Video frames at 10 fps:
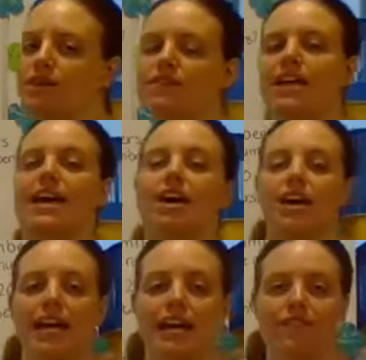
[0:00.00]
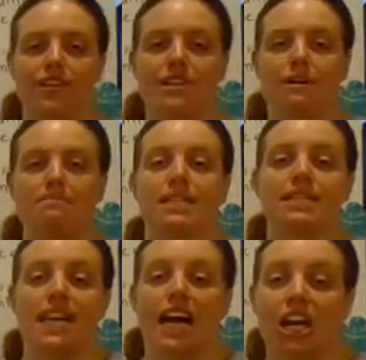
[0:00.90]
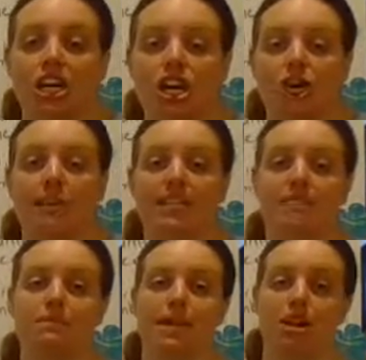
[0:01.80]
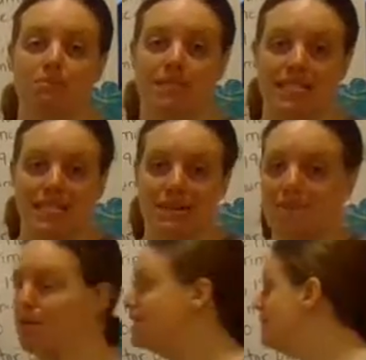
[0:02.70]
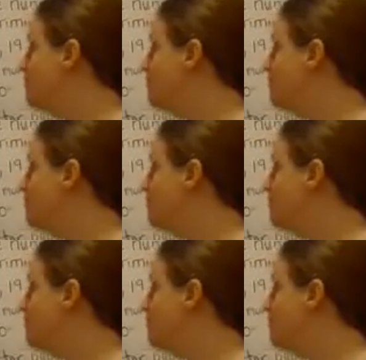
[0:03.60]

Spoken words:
that our even numbers are going to be composite numbers